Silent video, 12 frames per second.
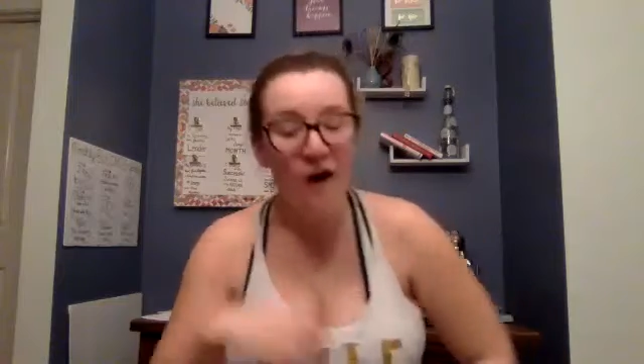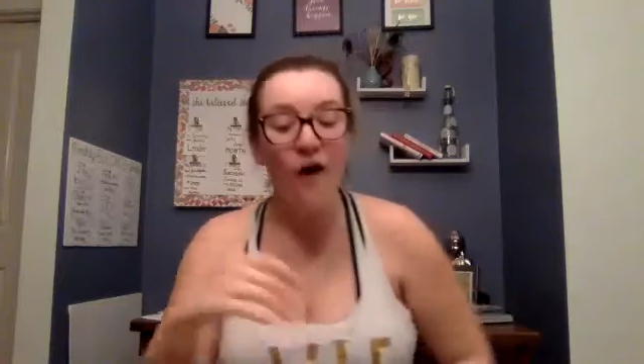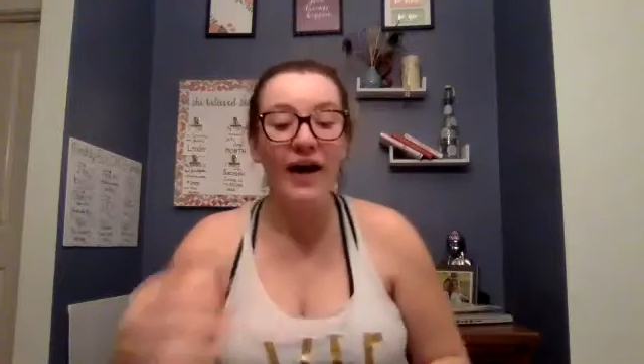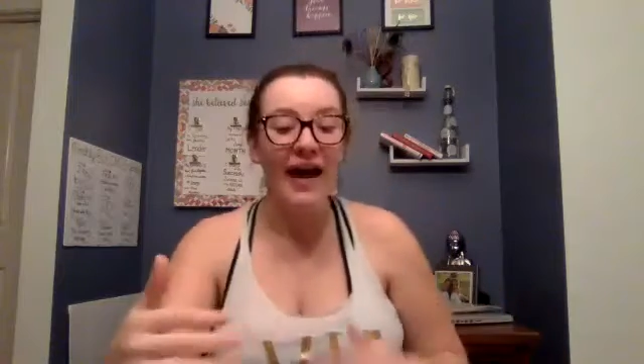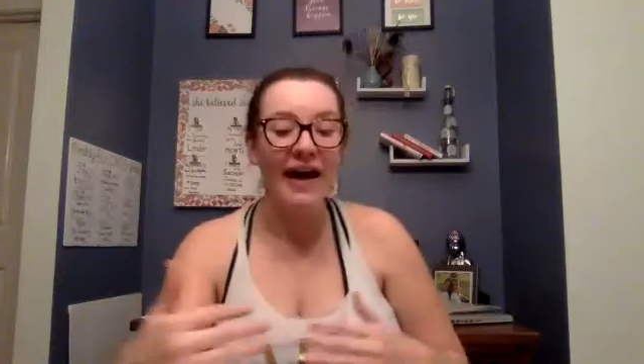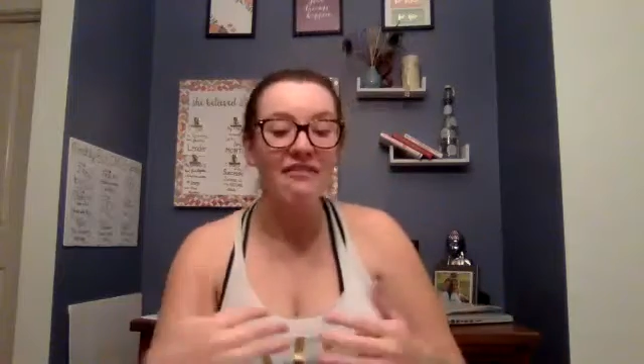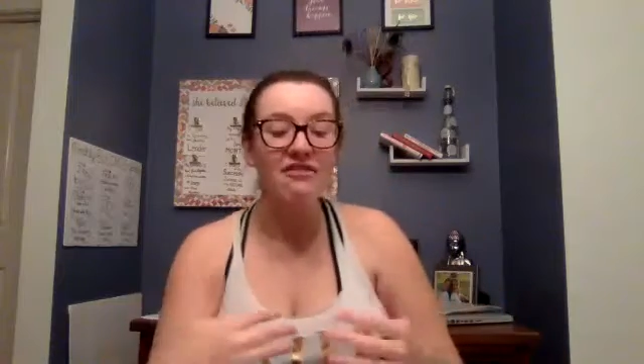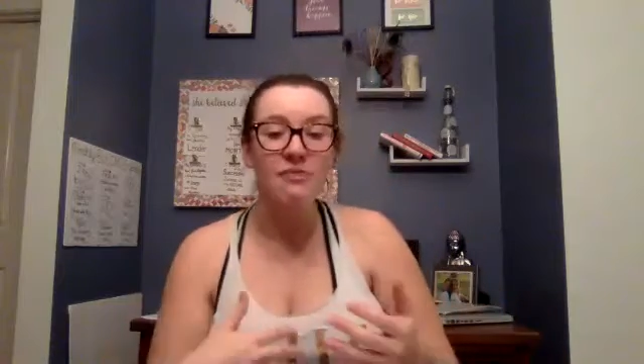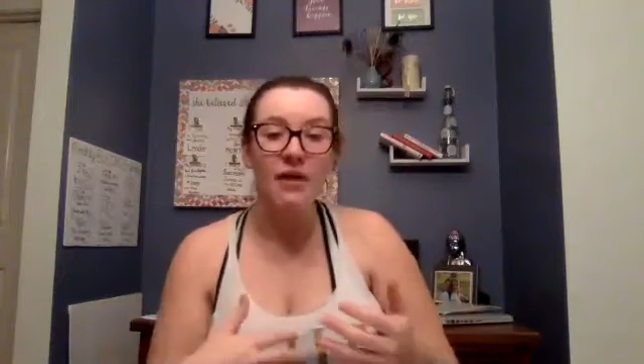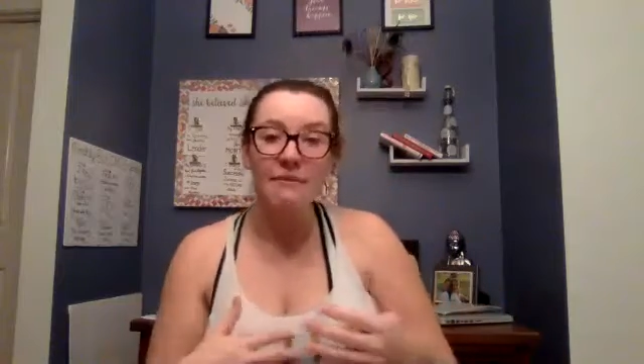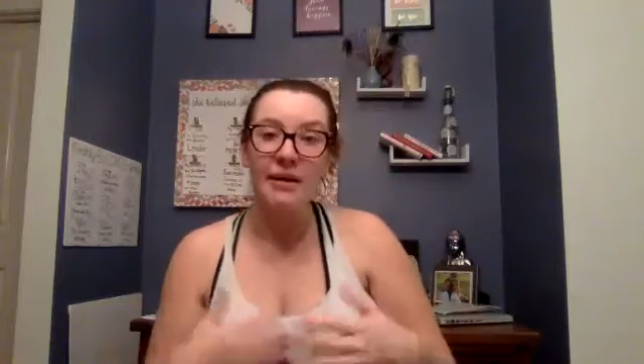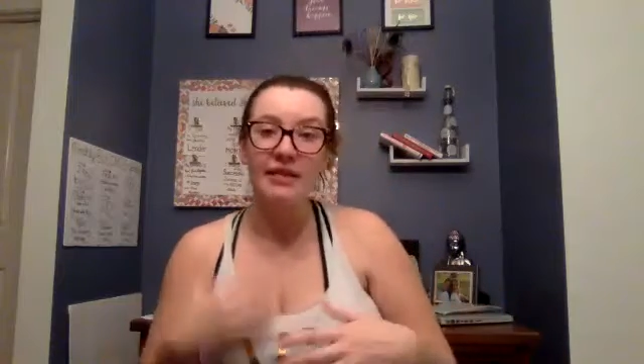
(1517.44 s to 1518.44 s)
Or I have them
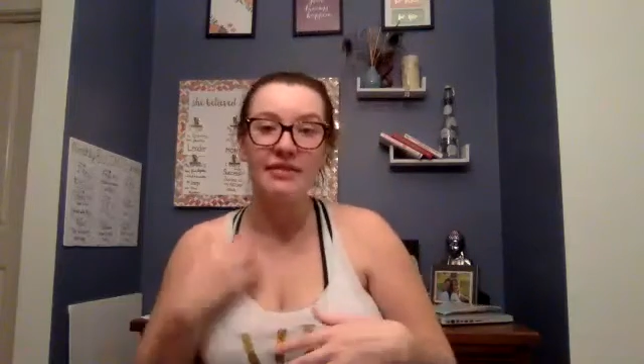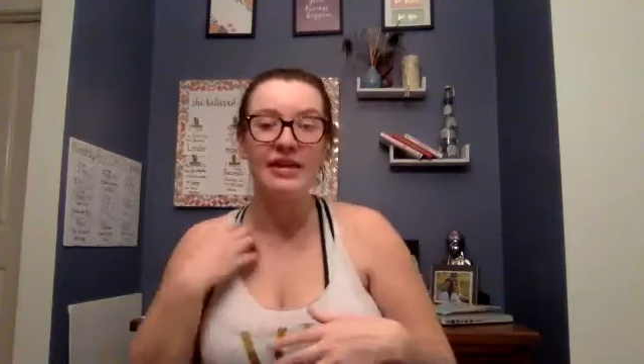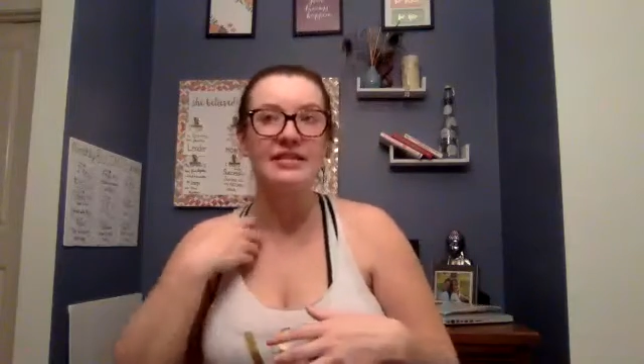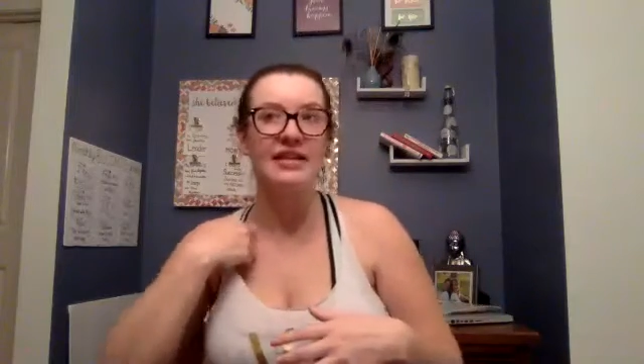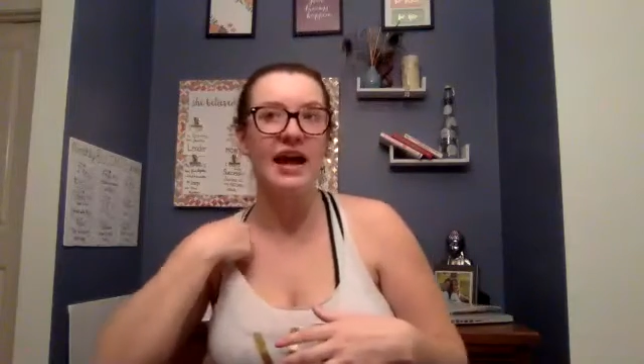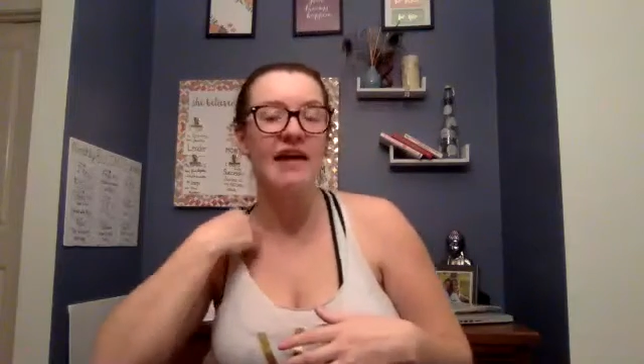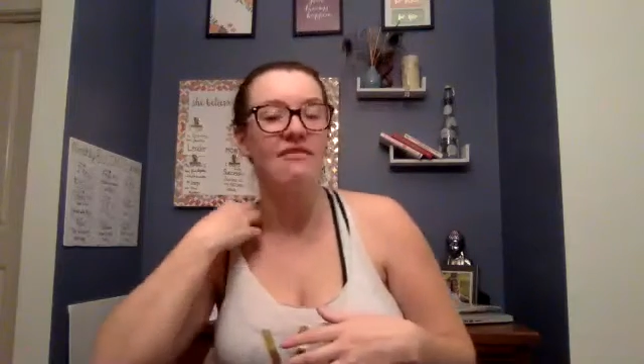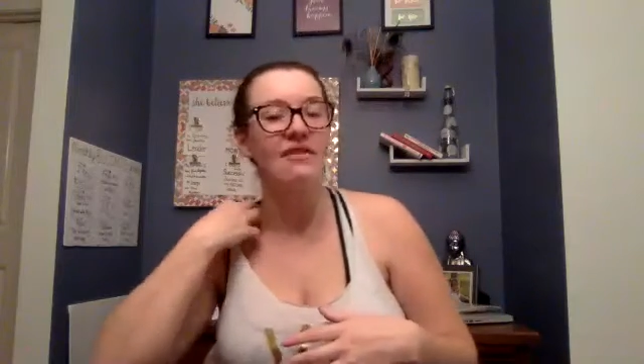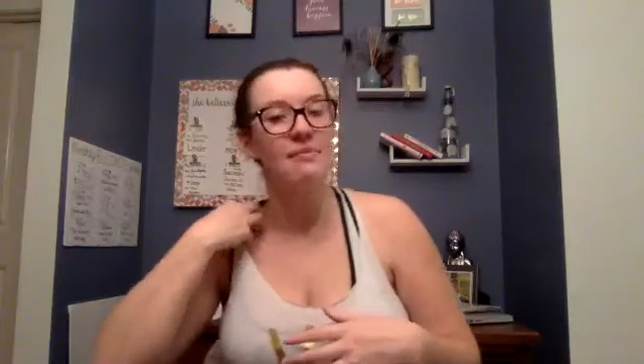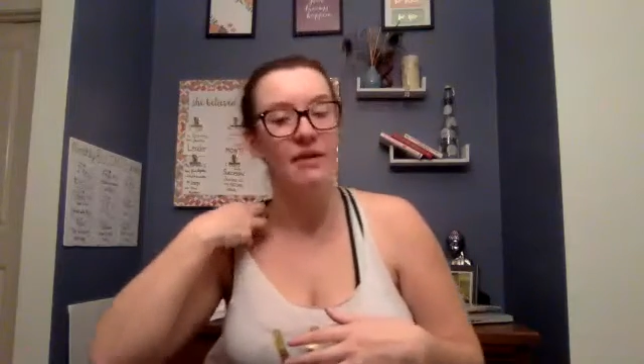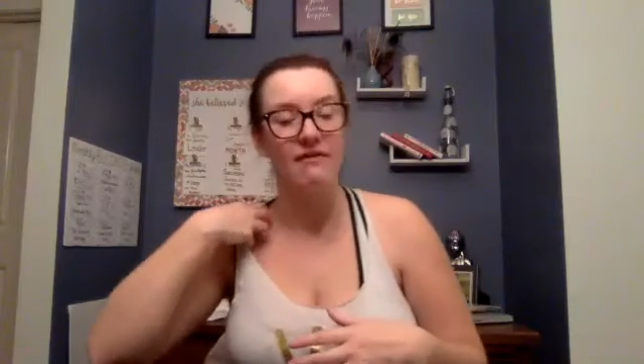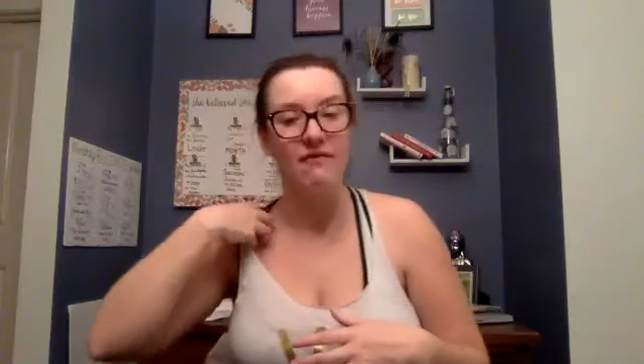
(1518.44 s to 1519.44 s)
on my list. I have
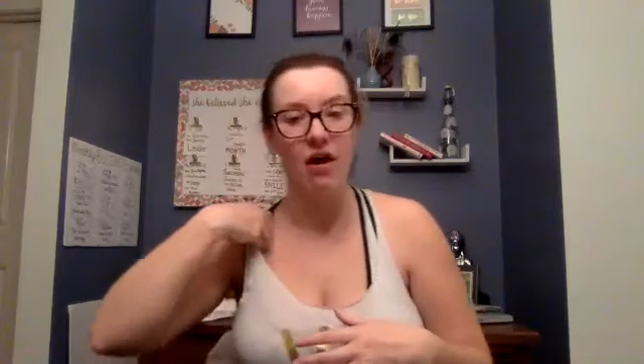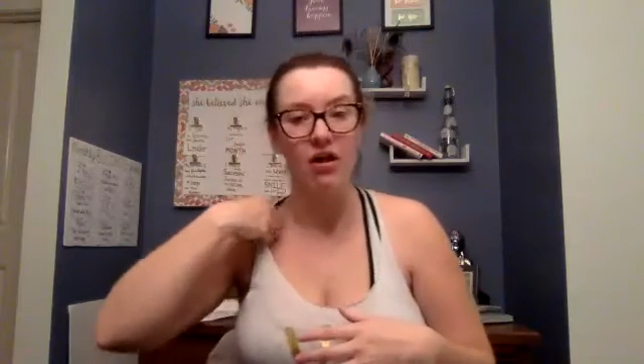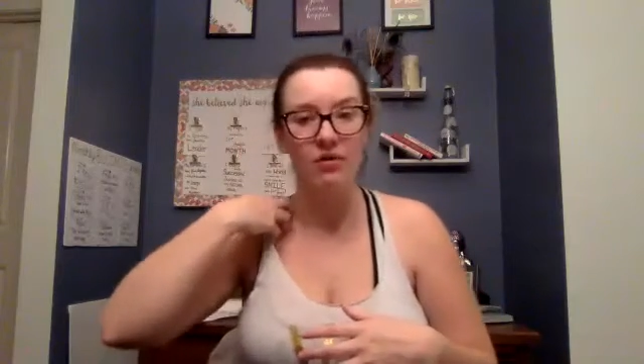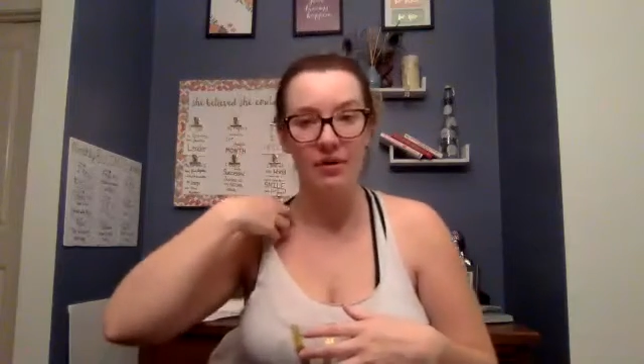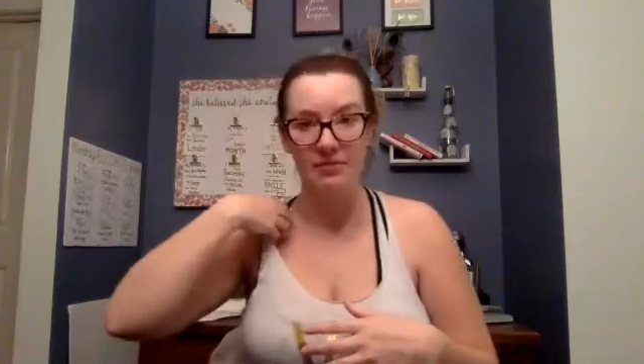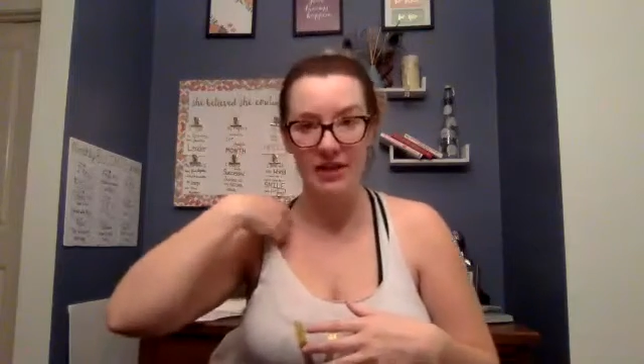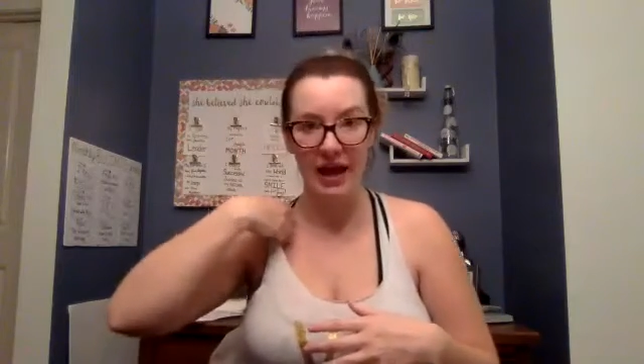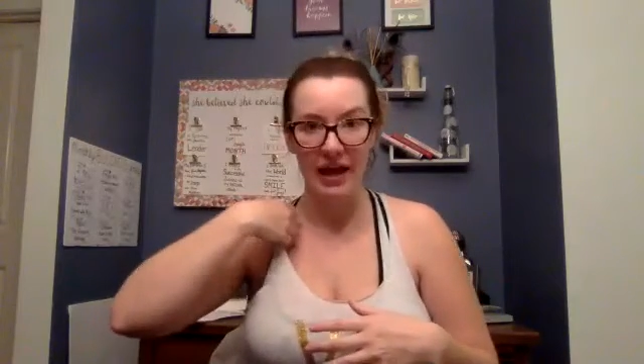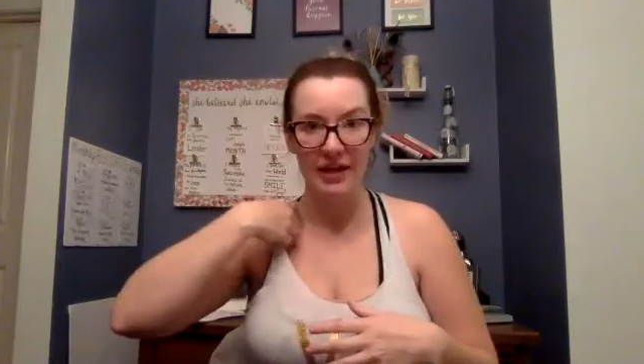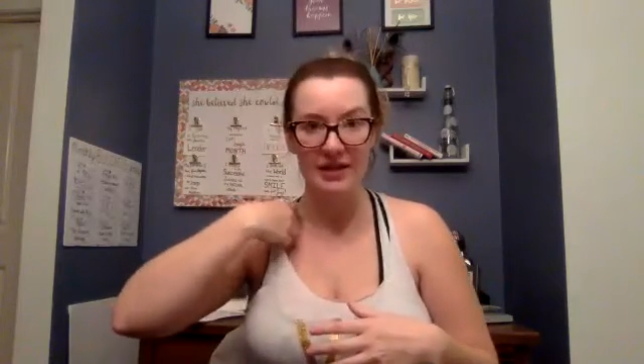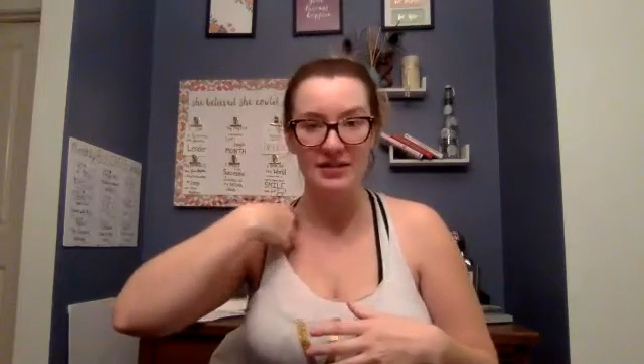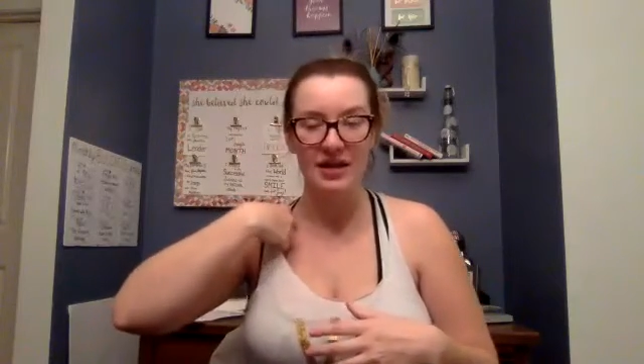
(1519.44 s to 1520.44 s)
like my follow-up
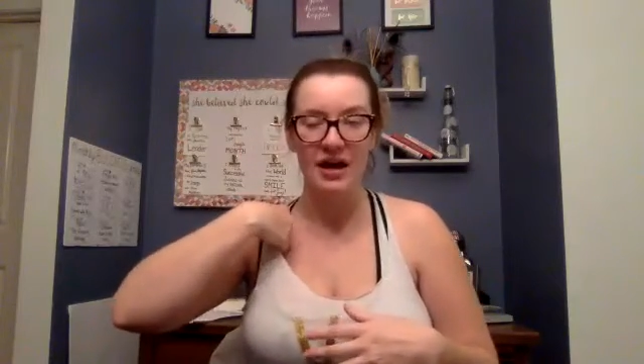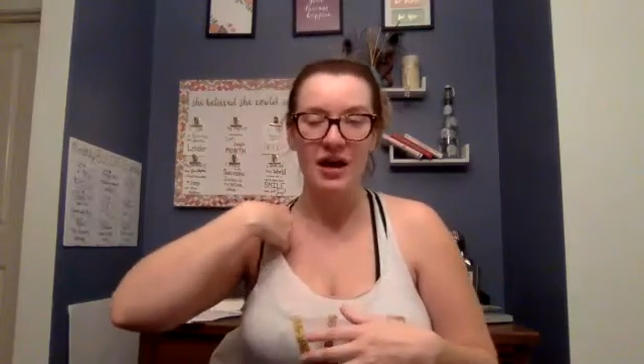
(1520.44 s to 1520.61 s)
days,